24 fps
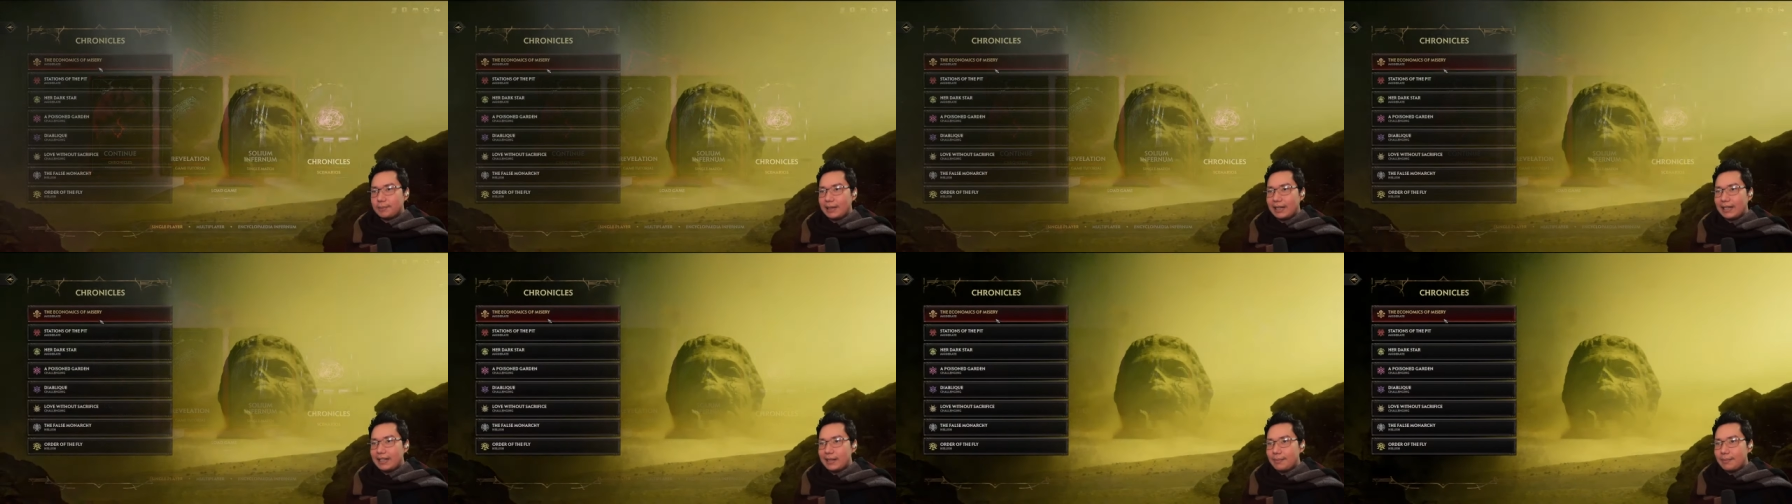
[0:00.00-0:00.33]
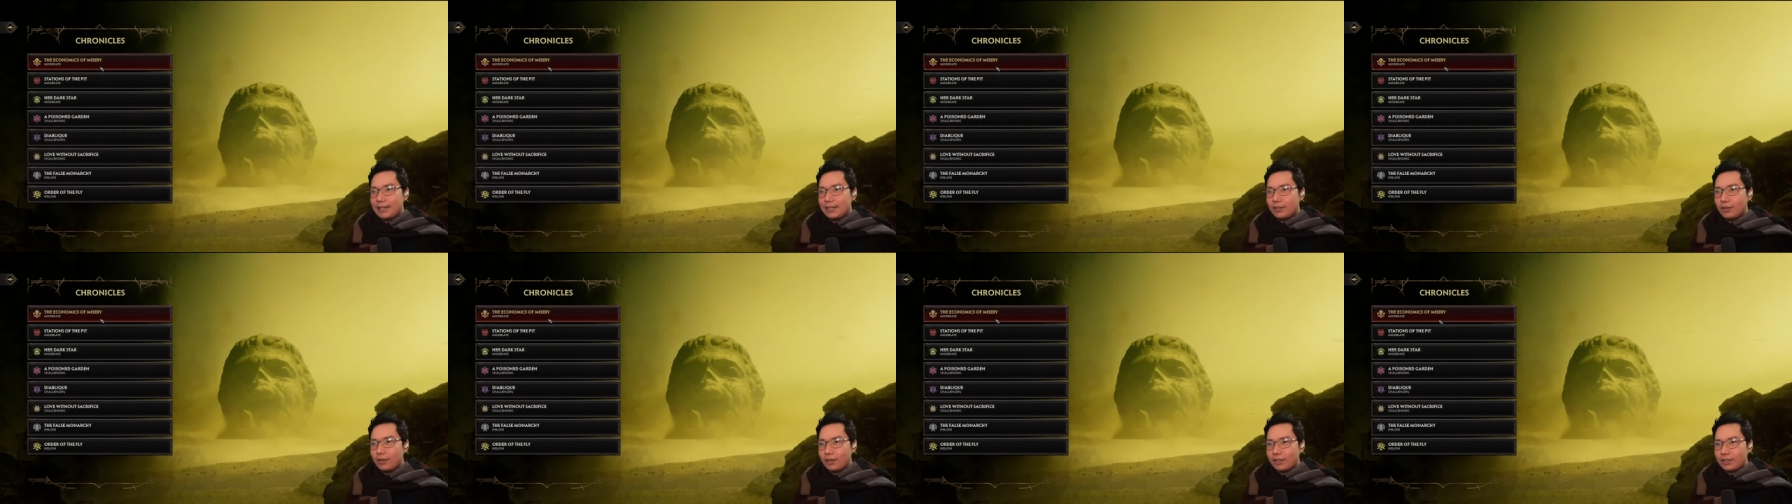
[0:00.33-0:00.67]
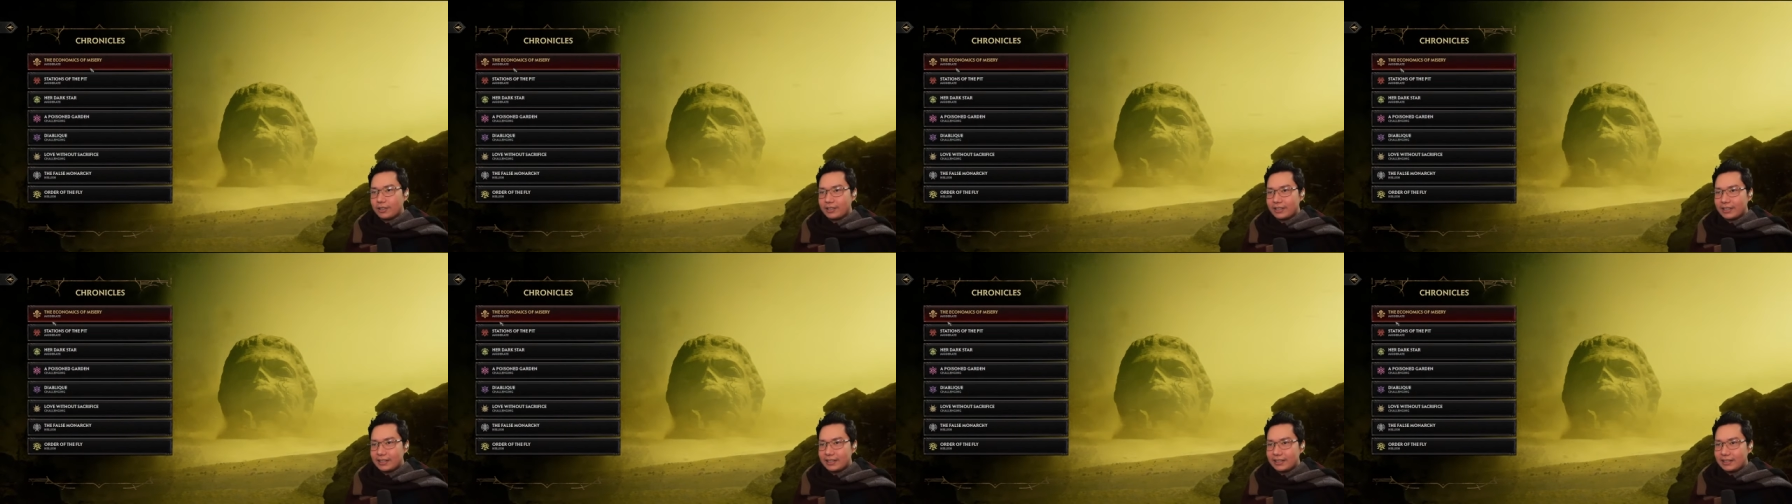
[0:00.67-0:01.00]
play them in
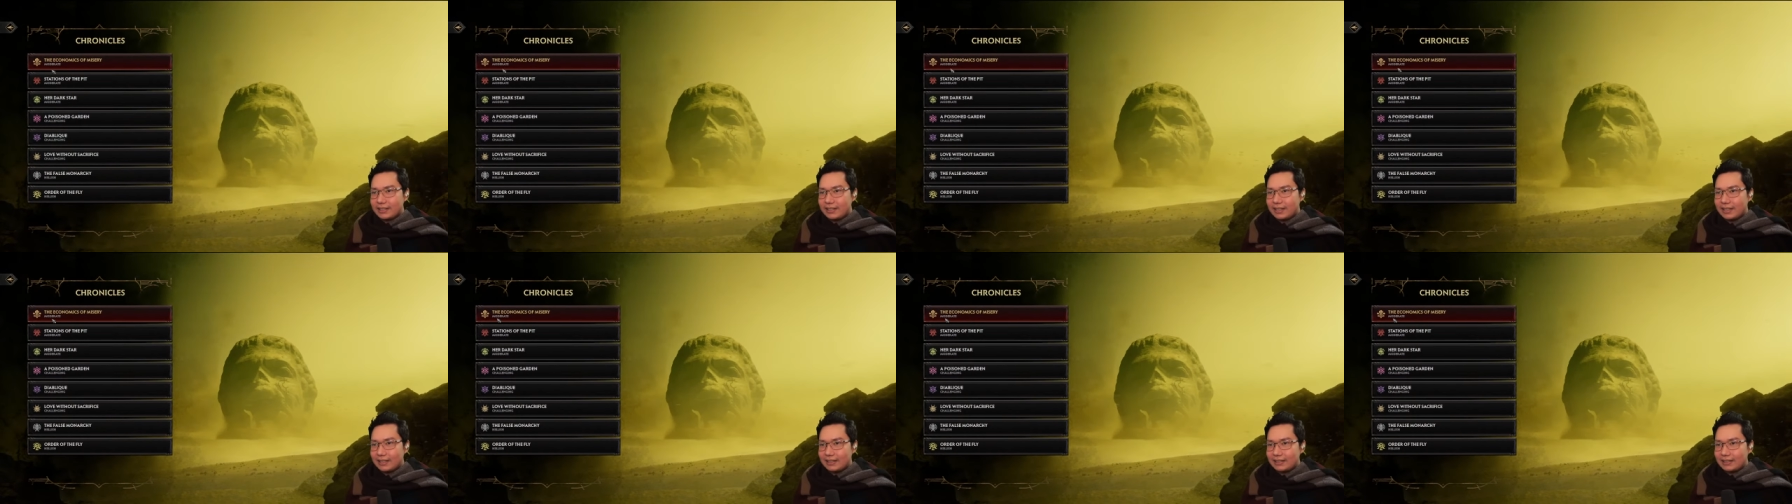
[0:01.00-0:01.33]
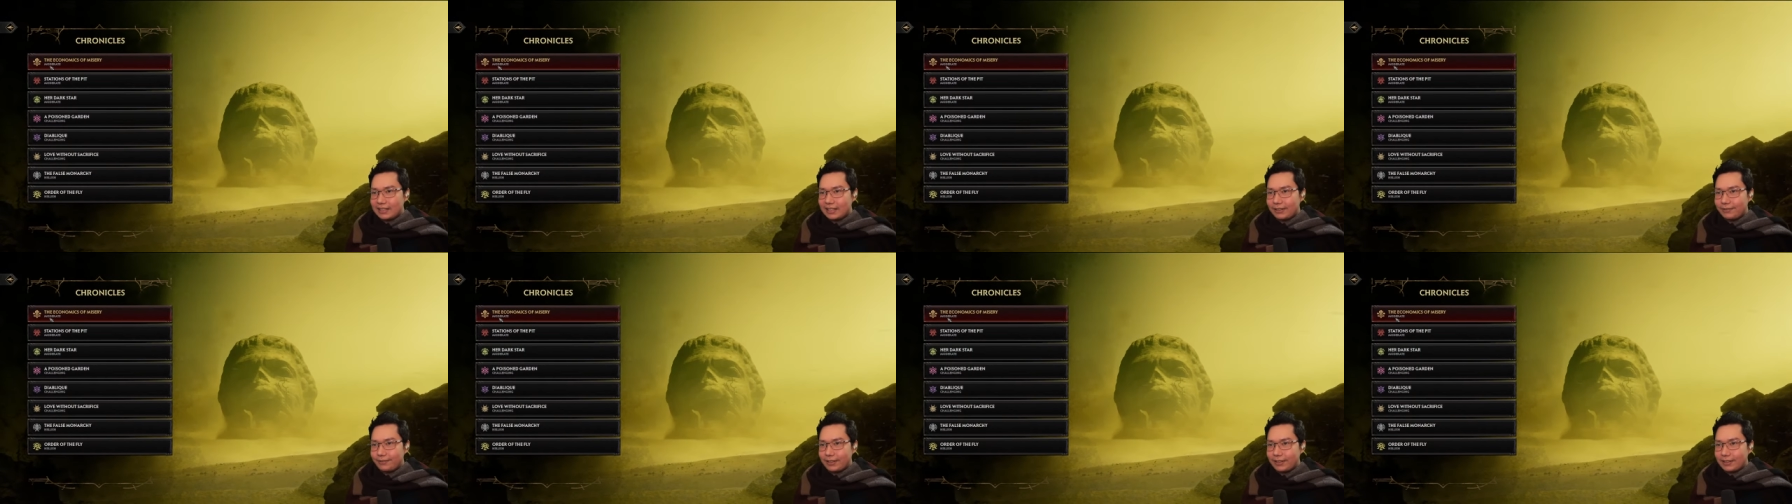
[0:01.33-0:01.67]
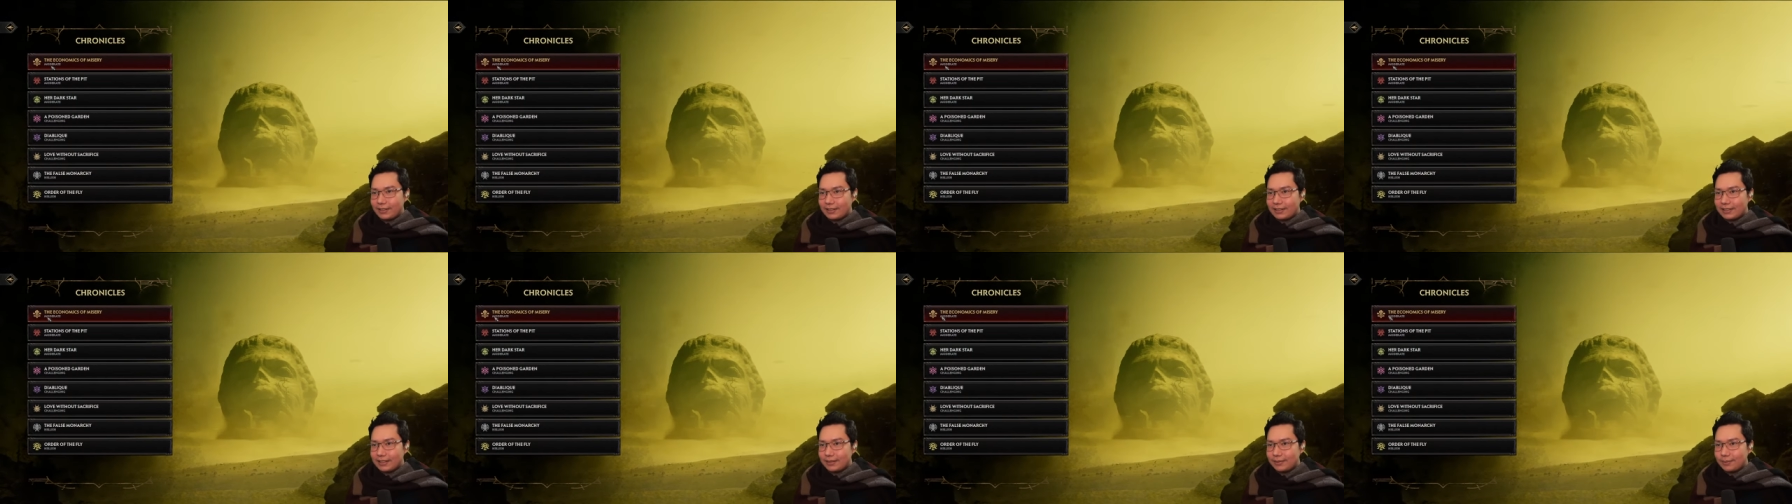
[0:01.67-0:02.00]
order. You can see there's
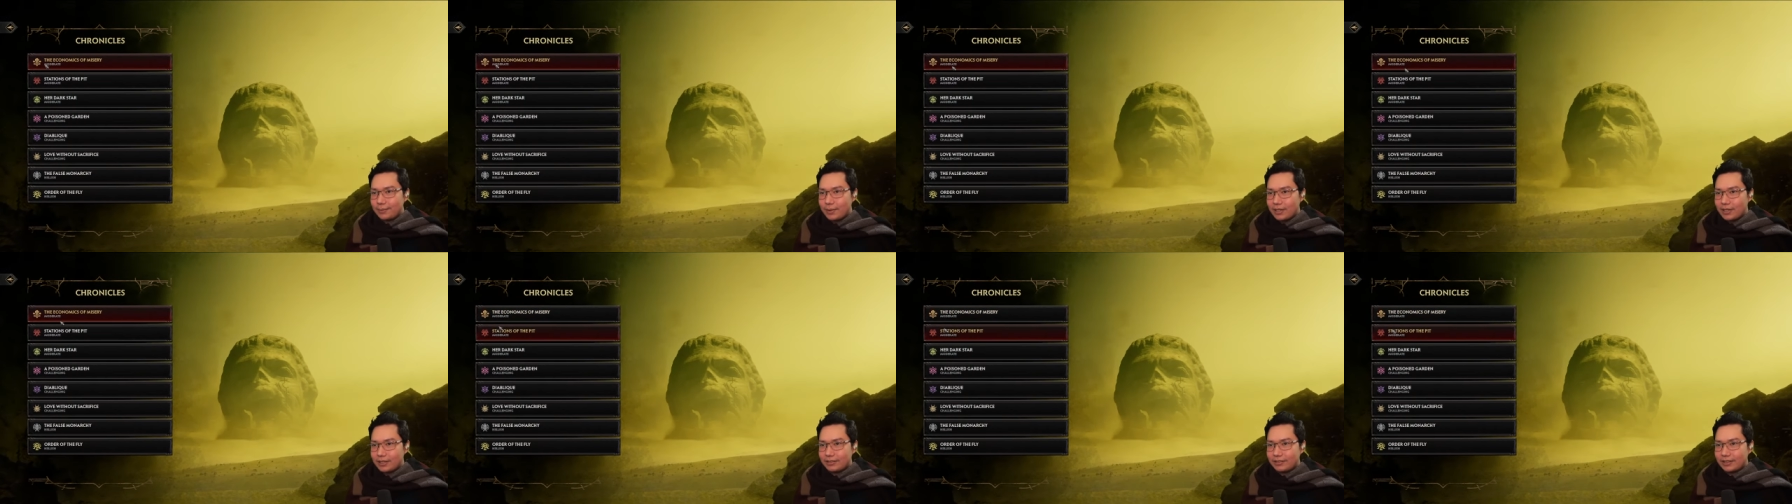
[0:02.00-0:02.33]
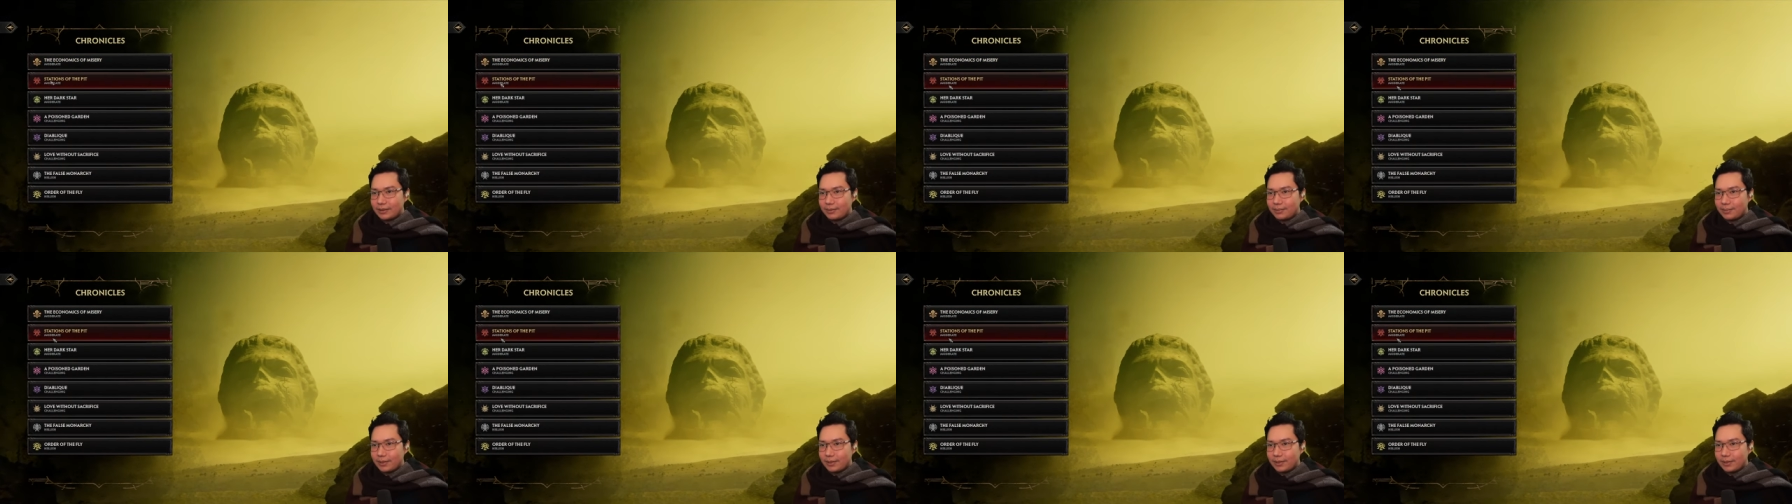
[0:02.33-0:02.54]
difficulties moderate,